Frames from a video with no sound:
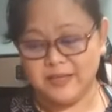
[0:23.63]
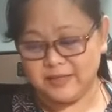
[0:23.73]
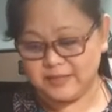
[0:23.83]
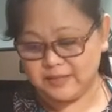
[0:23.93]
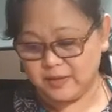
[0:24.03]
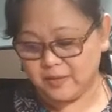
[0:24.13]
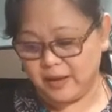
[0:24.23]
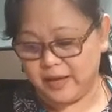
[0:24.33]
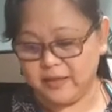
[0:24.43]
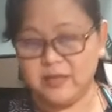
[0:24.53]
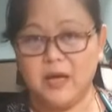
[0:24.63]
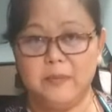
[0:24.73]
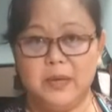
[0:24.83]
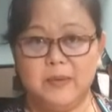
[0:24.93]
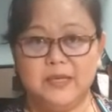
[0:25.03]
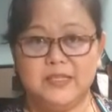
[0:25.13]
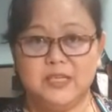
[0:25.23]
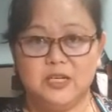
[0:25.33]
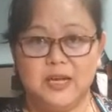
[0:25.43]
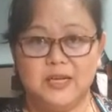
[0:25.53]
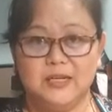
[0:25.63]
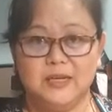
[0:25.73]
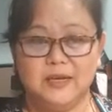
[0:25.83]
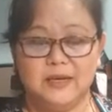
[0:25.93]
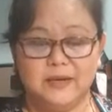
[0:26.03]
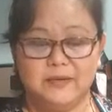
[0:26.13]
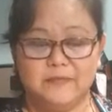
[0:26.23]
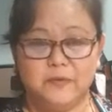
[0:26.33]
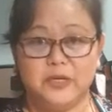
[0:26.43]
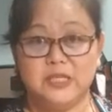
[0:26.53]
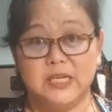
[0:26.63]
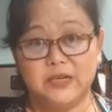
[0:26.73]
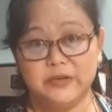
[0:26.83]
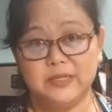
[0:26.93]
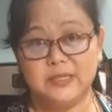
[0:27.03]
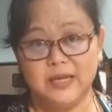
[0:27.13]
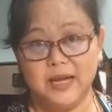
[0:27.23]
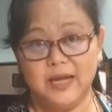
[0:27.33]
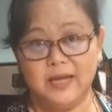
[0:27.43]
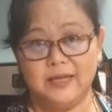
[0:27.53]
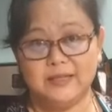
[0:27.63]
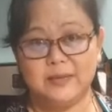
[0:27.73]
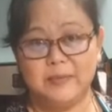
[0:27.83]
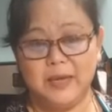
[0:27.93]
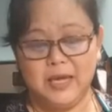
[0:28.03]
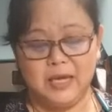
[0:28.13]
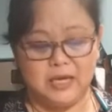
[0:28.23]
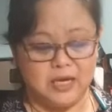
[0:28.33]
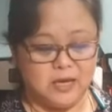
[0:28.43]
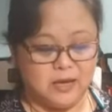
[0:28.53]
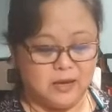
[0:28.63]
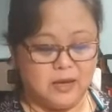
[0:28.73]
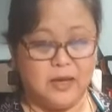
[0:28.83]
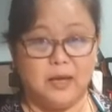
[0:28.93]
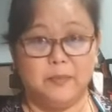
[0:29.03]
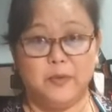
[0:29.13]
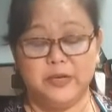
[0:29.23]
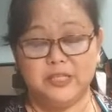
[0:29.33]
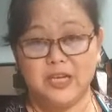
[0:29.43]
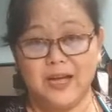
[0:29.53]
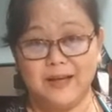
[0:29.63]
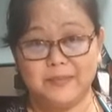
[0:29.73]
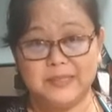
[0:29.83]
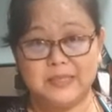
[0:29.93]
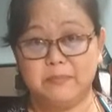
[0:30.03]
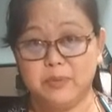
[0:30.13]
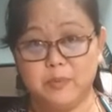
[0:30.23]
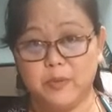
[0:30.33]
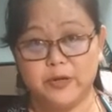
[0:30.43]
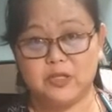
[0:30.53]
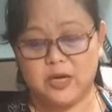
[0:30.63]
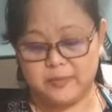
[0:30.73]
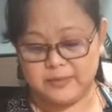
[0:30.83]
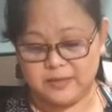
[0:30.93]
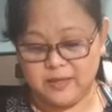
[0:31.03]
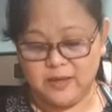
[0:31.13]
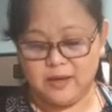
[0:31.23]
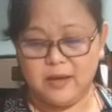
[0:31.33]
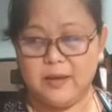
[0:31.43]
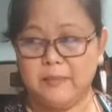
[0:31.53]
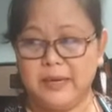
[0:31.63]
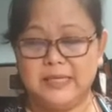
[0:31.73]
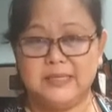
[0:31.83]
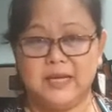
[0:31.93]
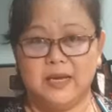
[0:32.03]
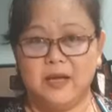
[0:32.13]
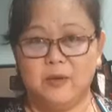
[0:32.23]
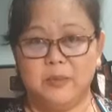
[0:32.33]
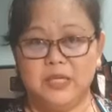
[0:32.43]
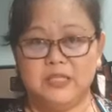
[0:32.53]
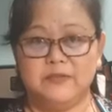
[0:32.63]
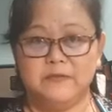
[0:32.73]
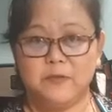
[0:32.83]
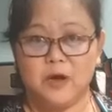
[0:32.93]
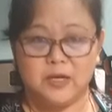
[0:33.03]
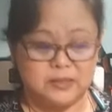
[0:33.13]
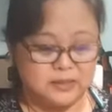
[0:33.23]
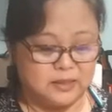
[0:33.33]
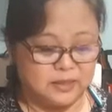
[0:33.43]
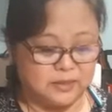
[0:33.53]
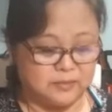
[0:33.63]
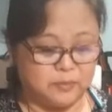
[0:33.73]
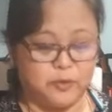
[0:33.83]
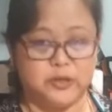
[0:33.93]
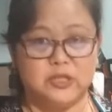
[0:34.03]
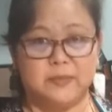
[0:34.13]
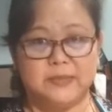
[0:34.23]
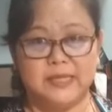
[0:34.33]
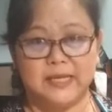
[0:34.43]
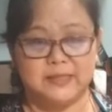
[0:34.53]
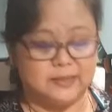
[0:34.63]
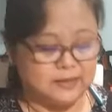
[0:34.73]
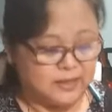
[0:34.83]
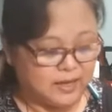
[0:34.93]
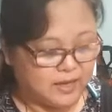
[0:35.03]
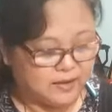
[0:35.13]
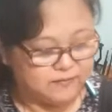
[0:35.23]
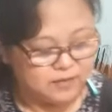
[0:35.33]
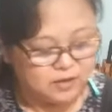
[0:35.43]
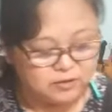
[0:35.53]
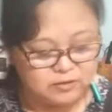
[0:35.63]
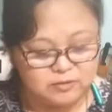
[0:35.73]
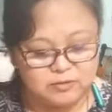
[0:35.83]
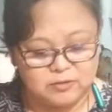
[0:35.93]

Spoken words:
So I thought maybe it's a good idea for dinner tonight to make pork chops, simple pork chops. My son helped me defrost the pork chop slices that I have here.